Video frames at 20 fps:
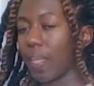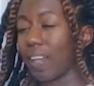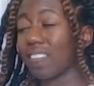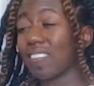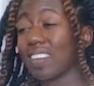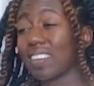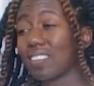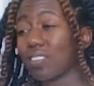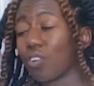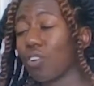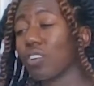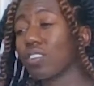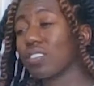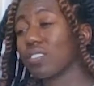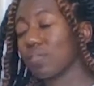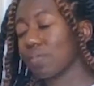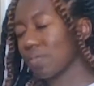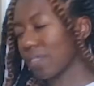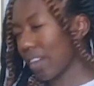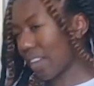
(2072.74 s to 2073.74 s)
And that's
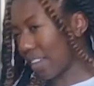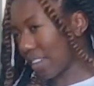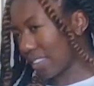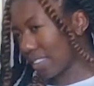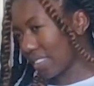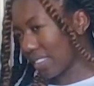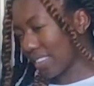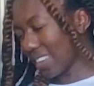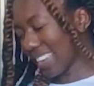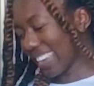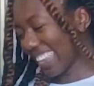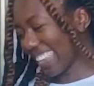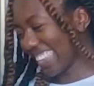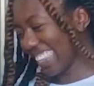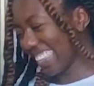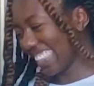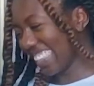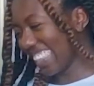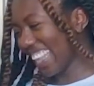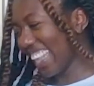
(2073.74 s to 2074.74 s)
hard to find.
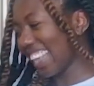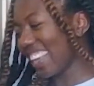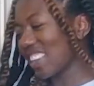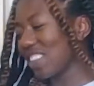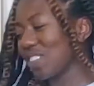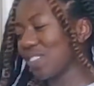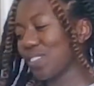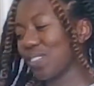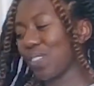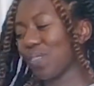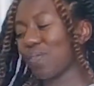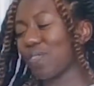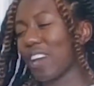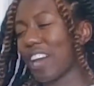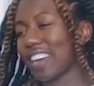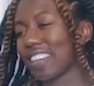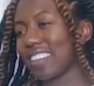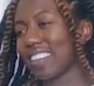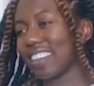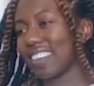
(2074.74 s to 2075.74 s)
So the
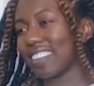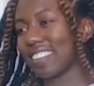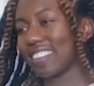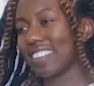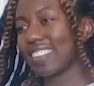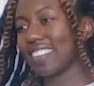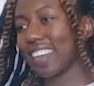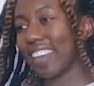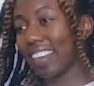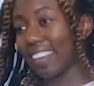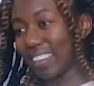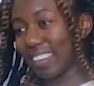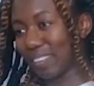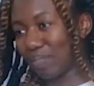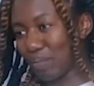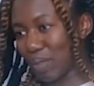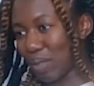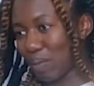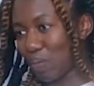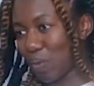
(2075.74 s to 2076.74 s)
fact that it's
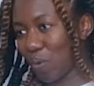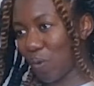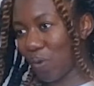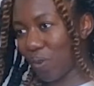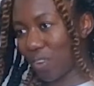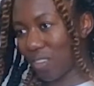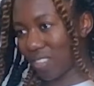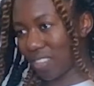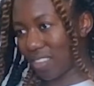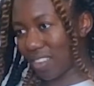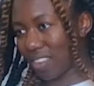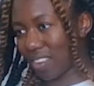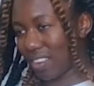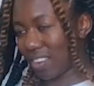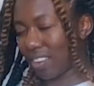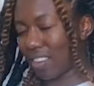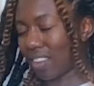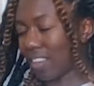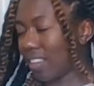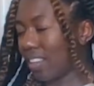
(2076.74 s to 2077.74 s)
taking me more
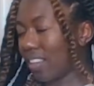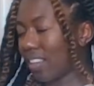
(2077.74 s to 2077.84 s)
than,